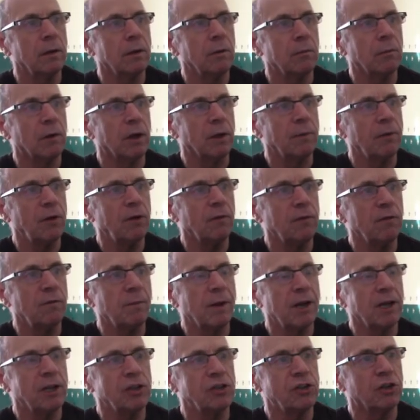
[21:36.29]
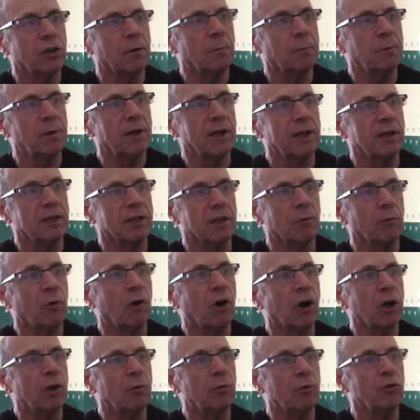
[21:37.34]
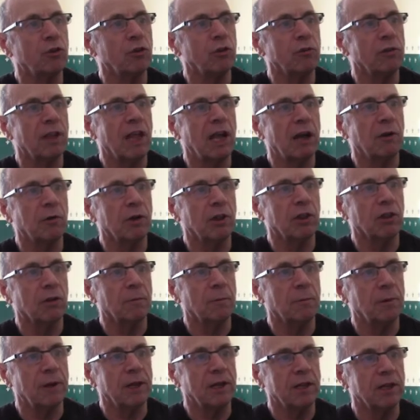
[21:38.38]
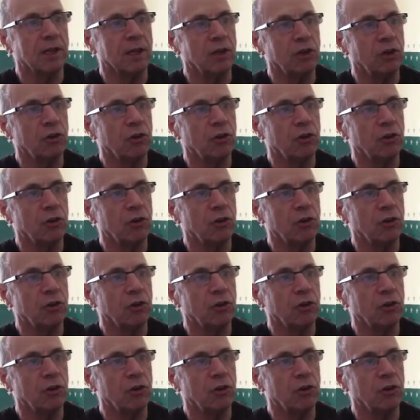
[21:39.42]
Well, I hope you managed to complete it. What I will do now is complete it and